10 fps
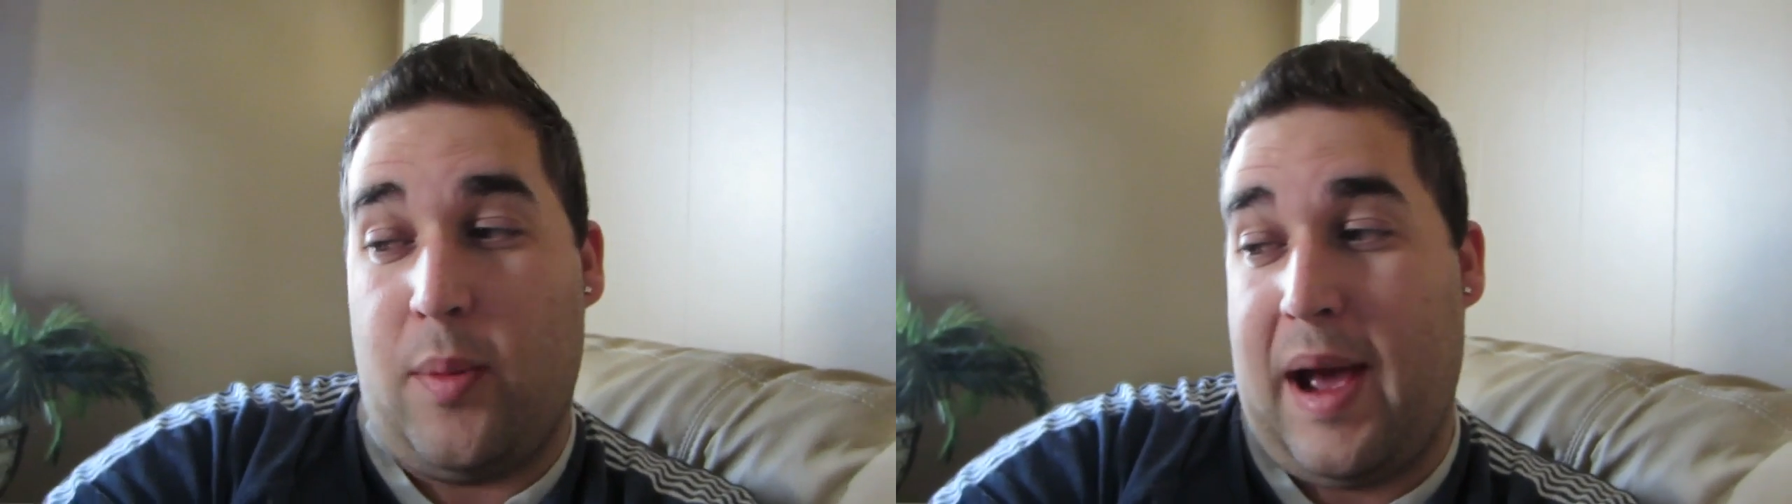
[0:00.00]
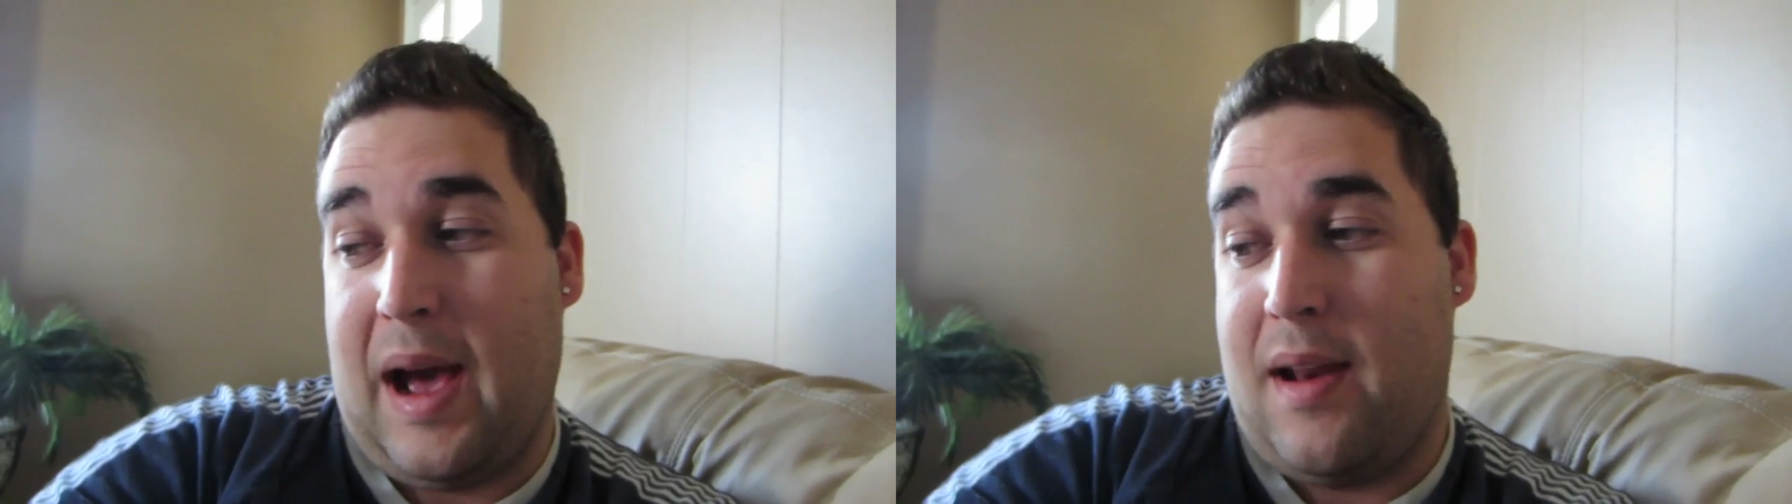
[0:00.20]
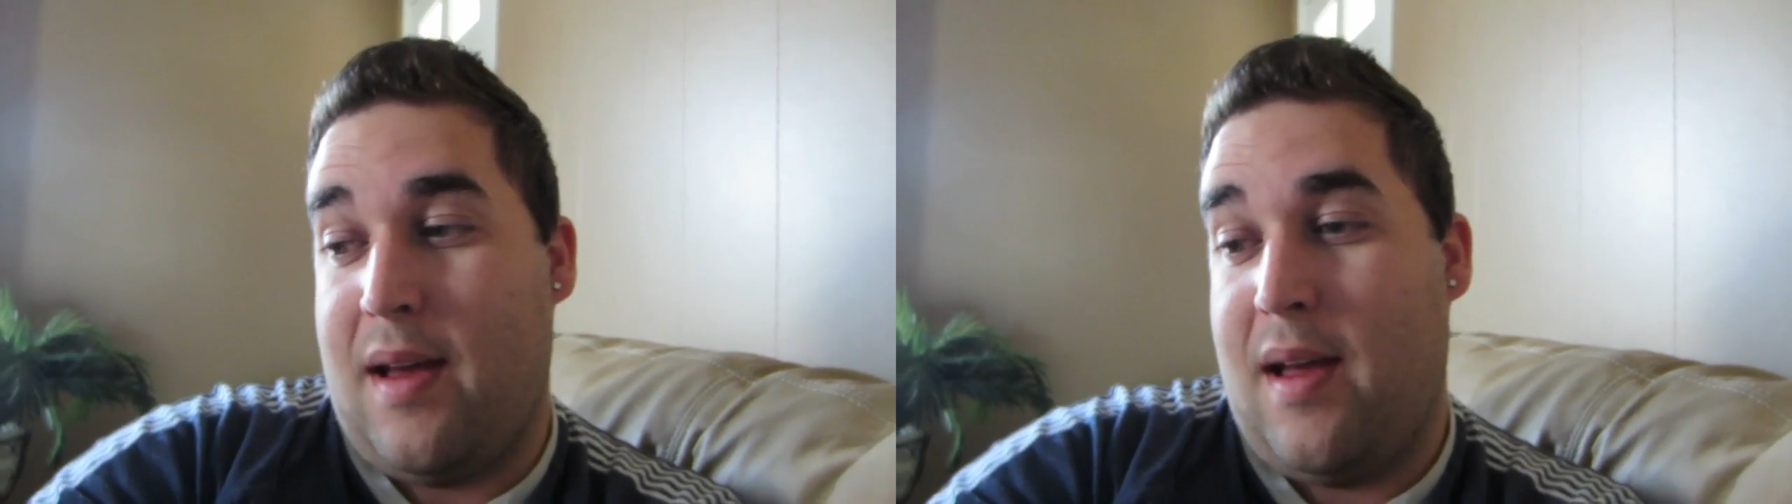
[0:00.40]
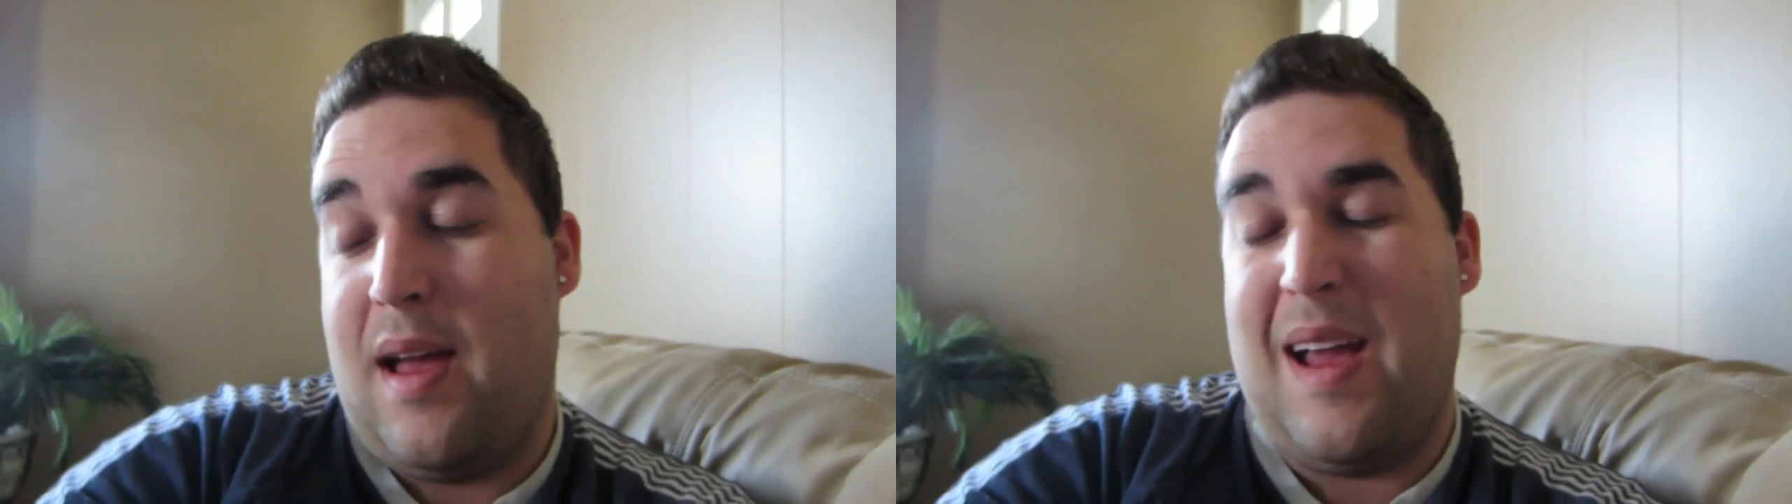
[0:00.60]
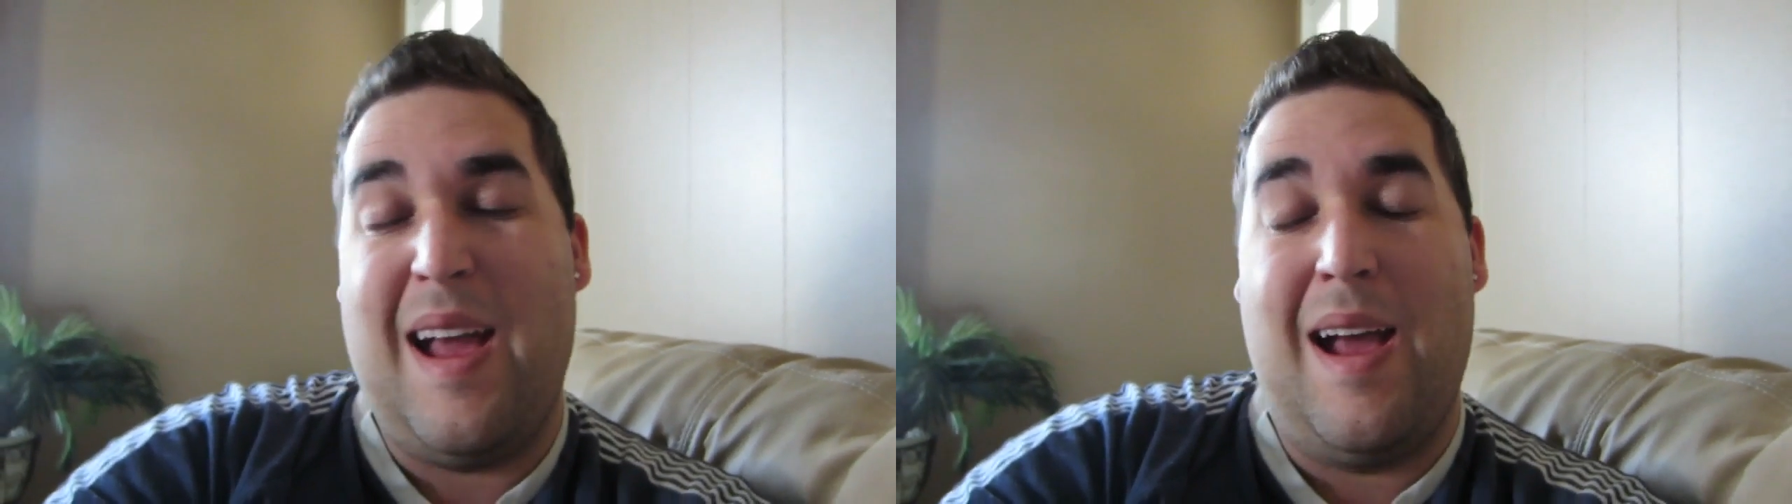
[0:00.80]
bad
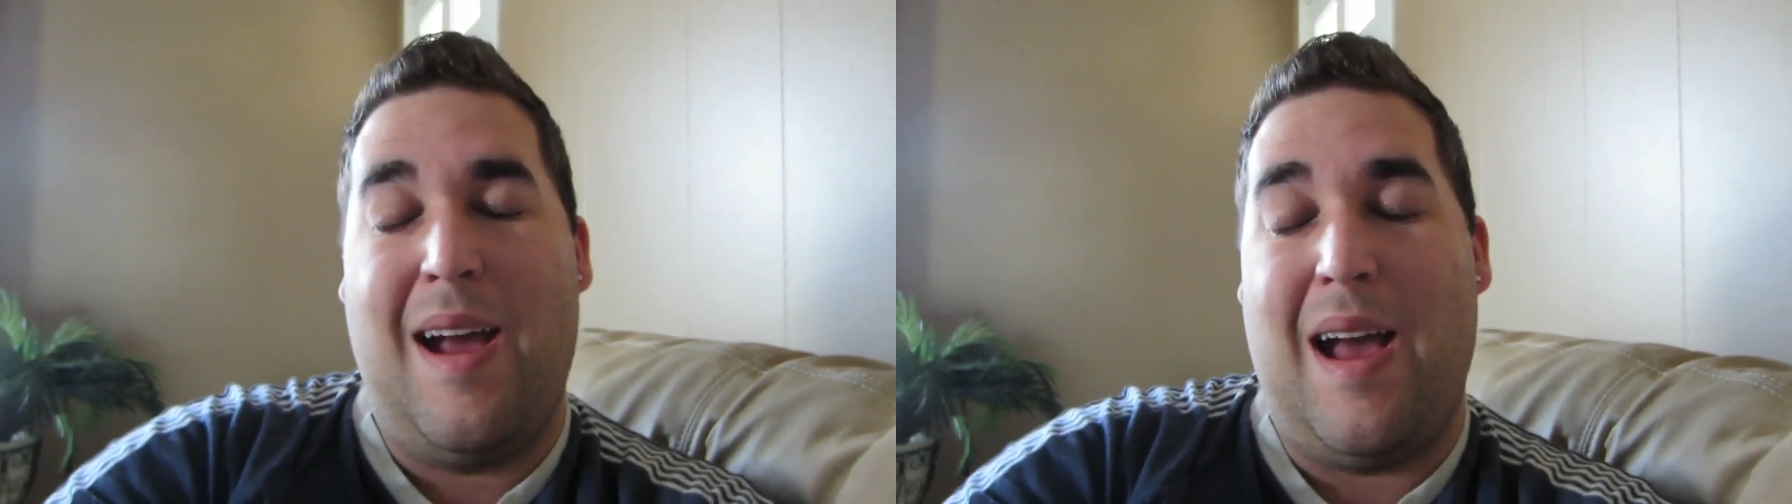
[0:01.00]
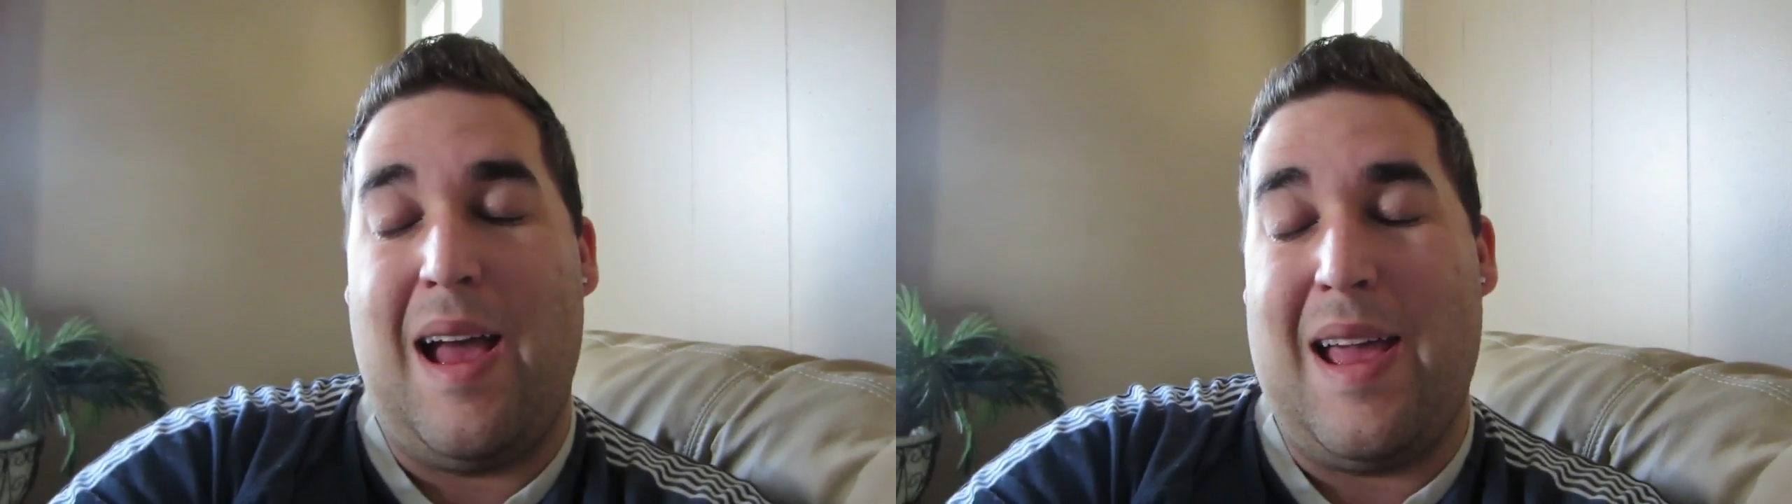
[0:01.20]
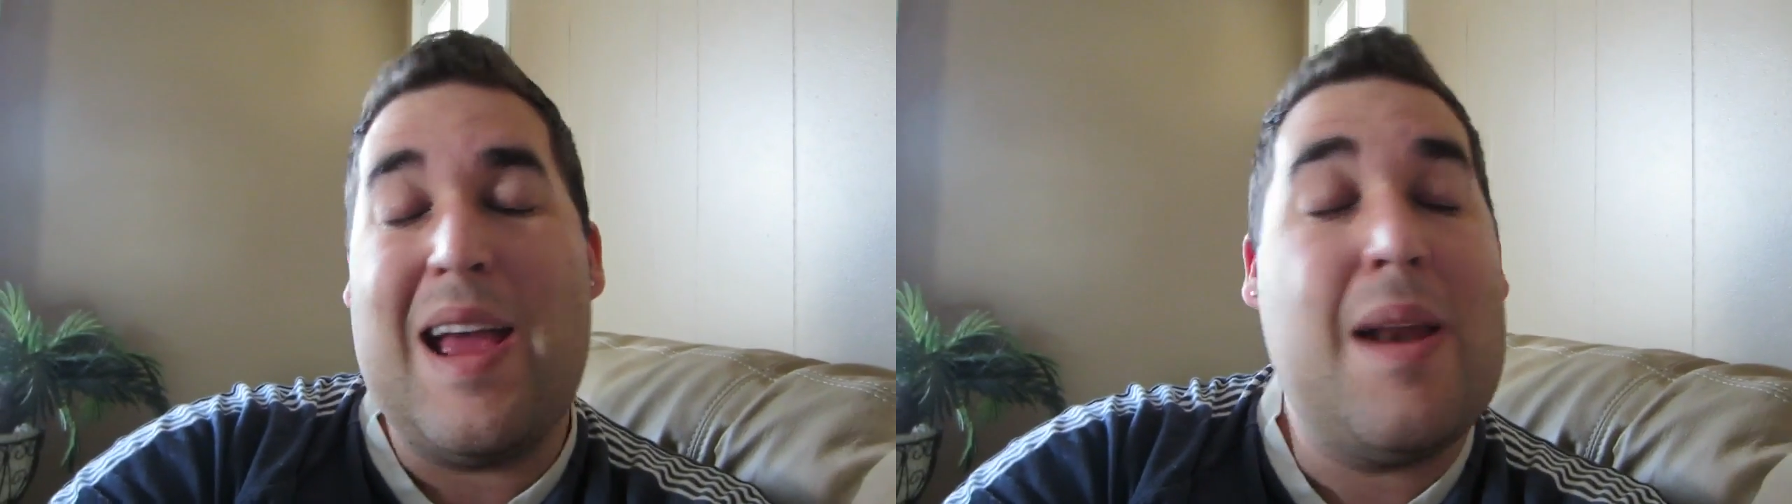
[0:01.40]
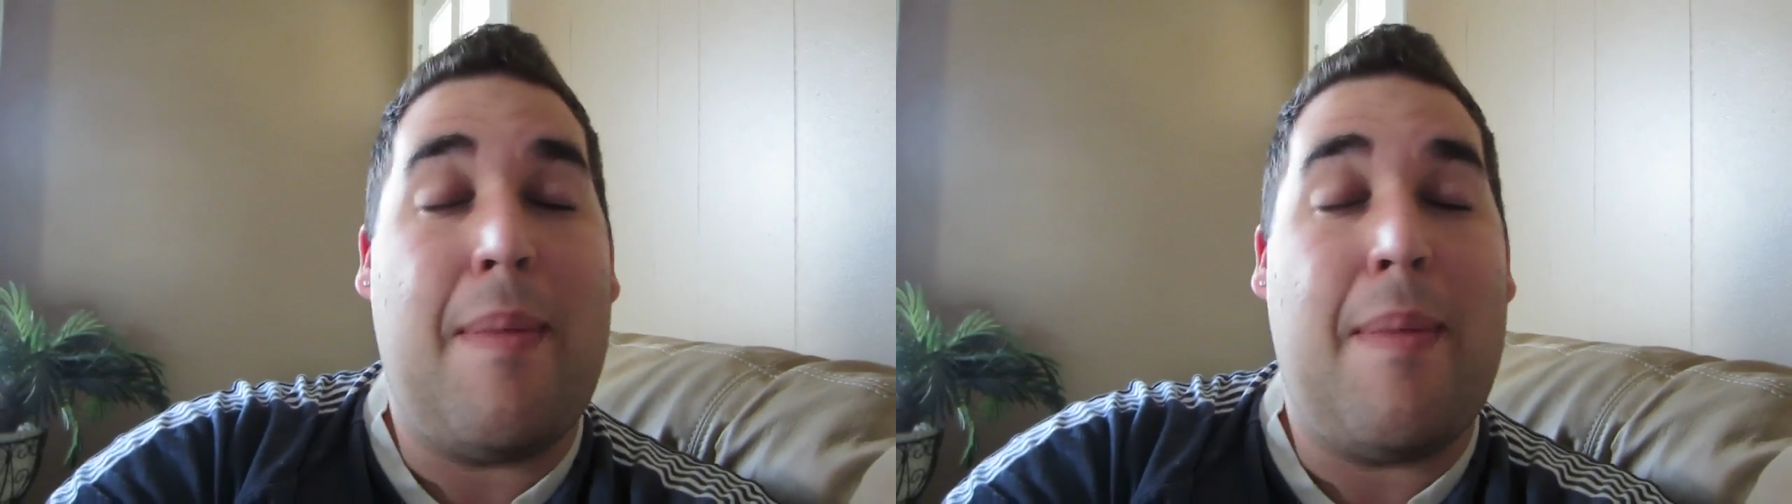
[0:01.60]
in